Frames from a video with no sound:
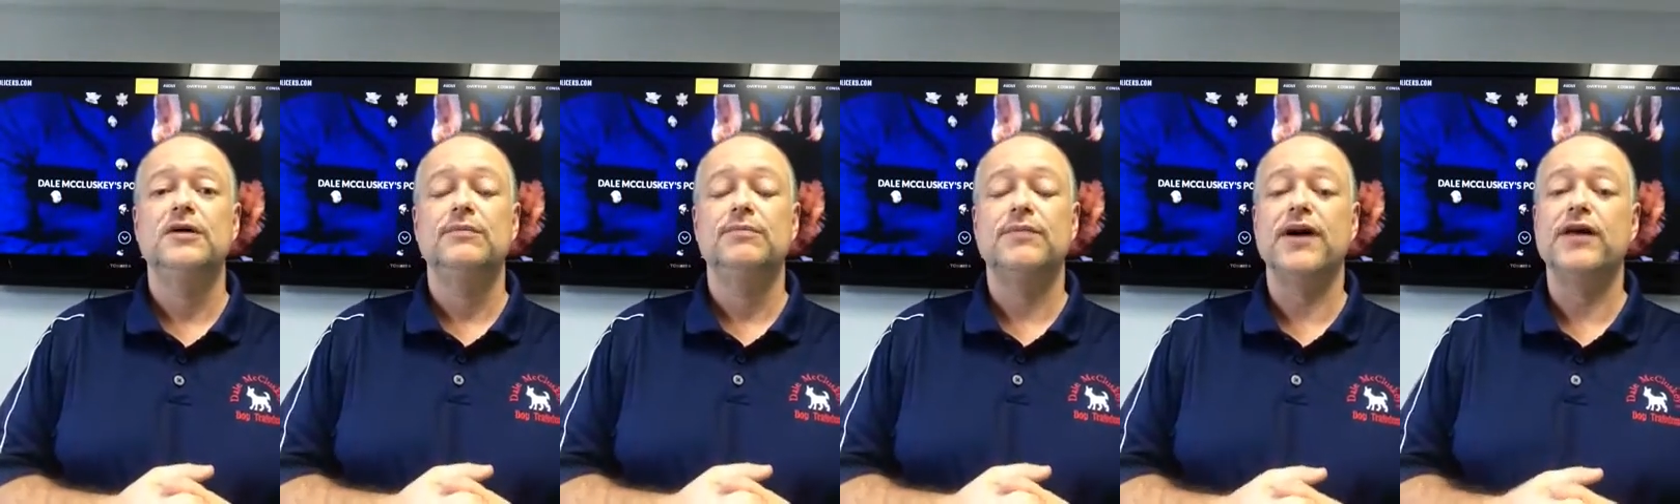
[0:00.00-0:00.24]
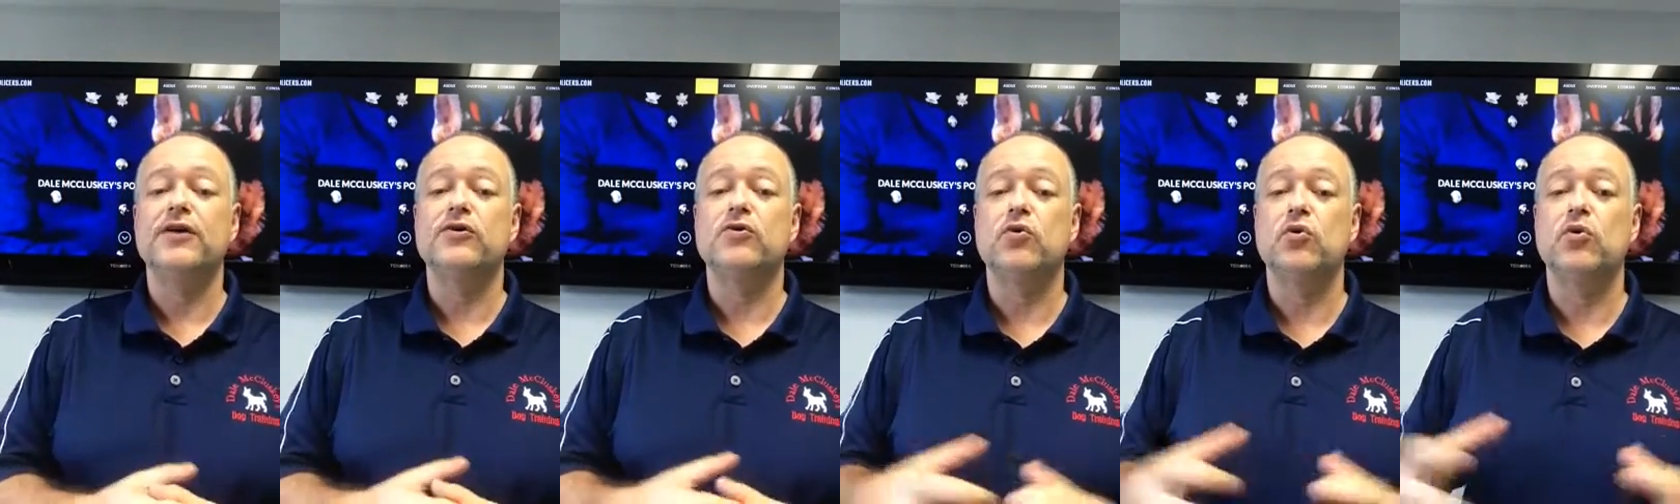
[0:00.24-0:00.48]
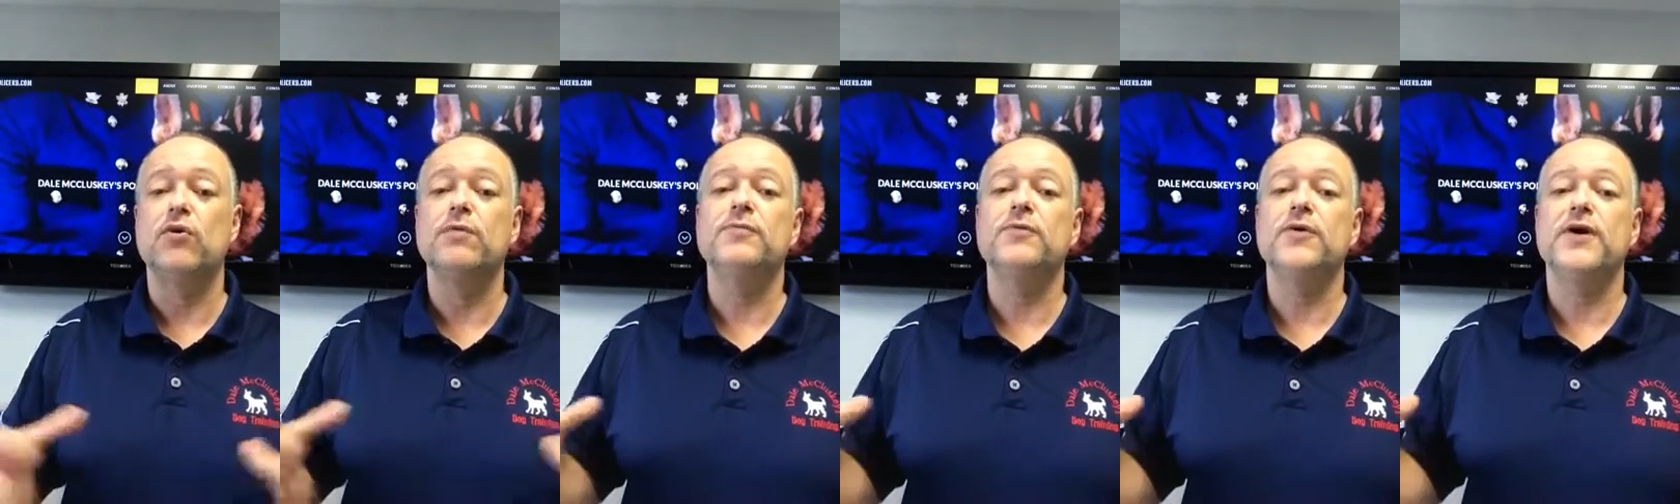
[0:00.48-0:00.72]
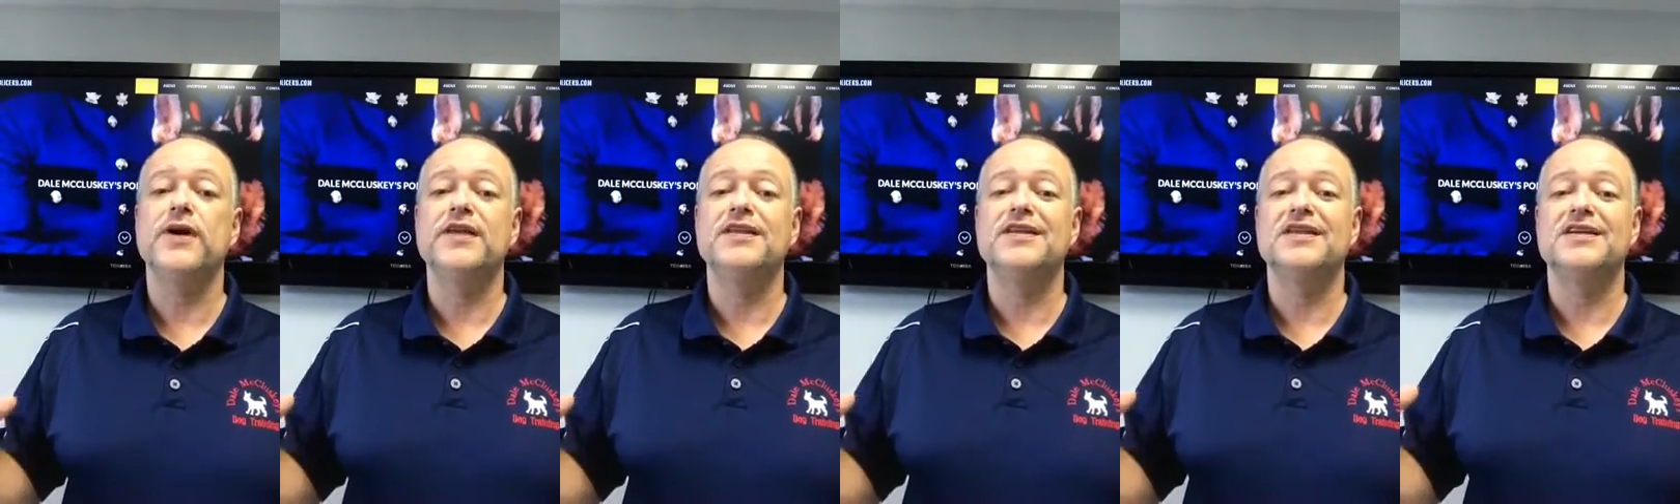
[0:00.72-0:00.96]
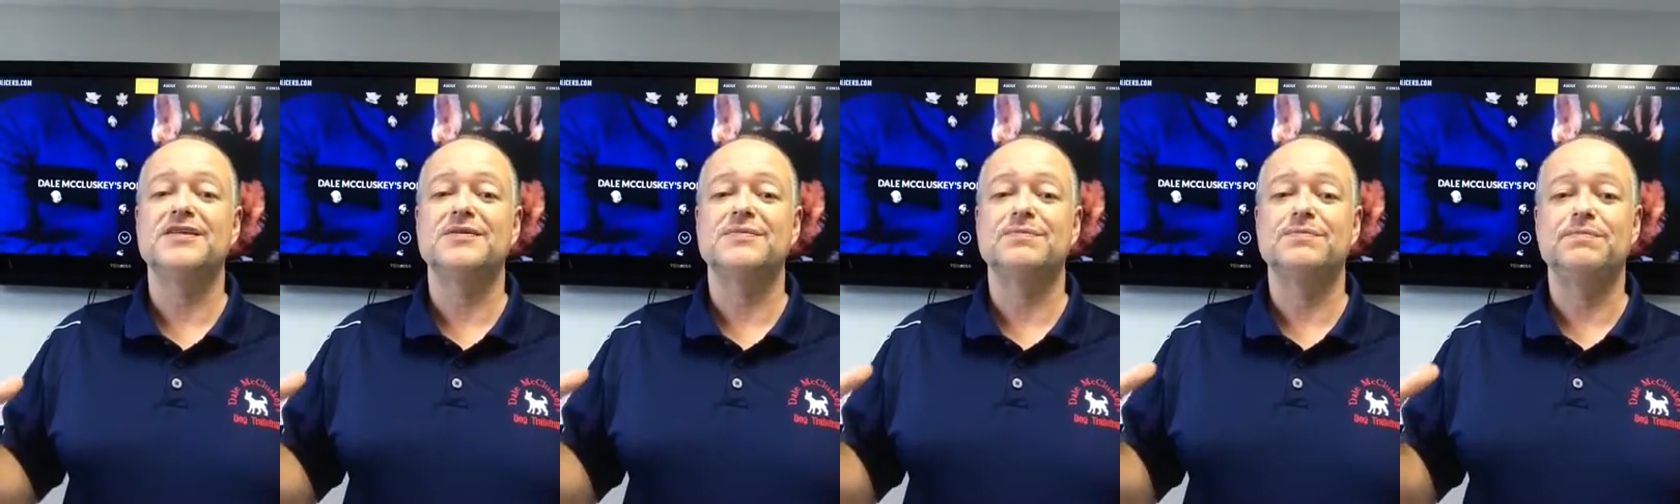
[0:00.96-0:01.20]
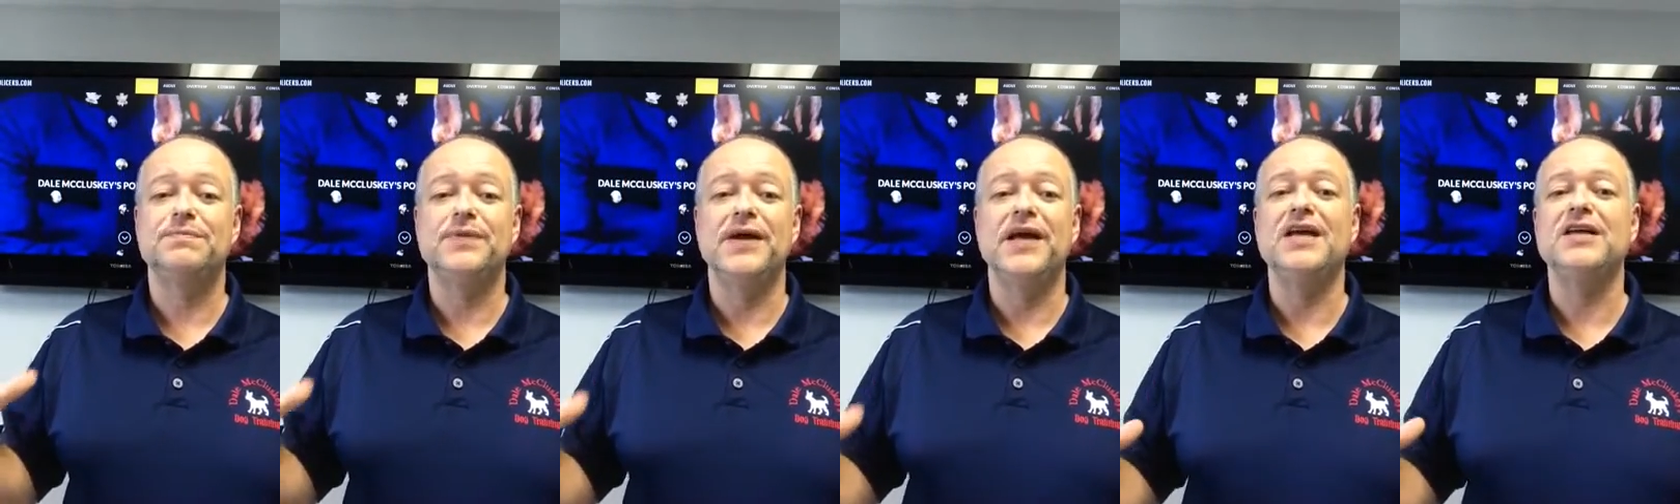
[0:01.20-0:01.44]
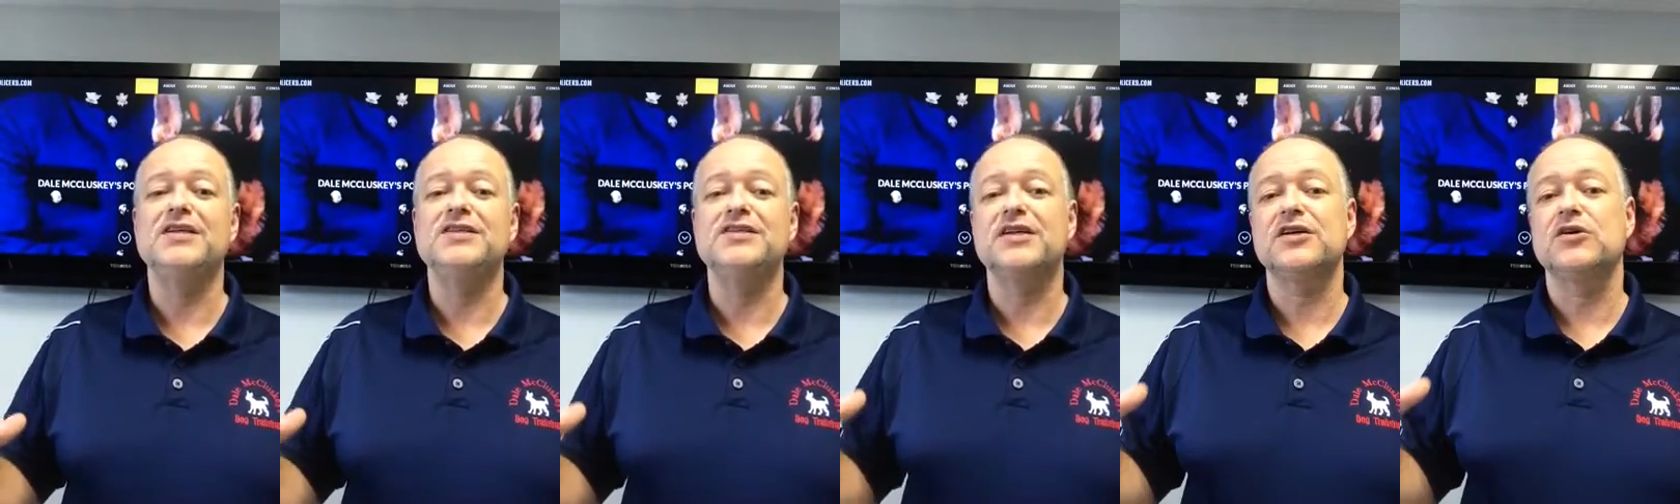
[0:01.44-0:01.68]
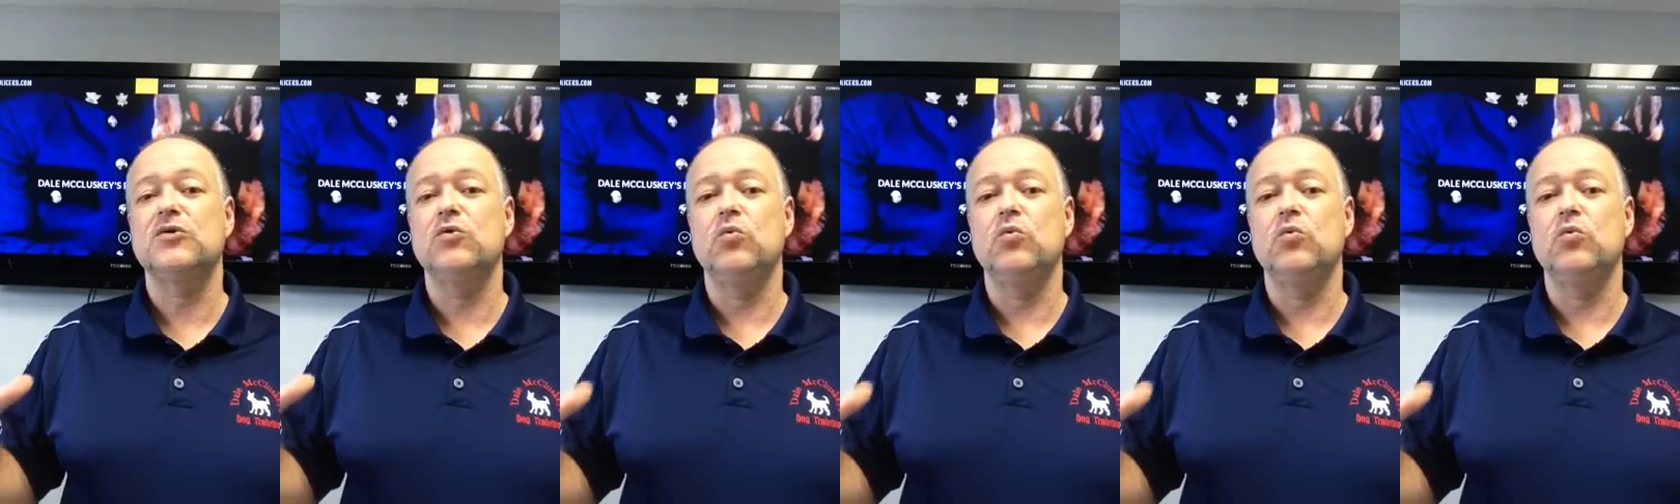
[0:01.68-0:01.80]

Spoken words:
by incorporating this basic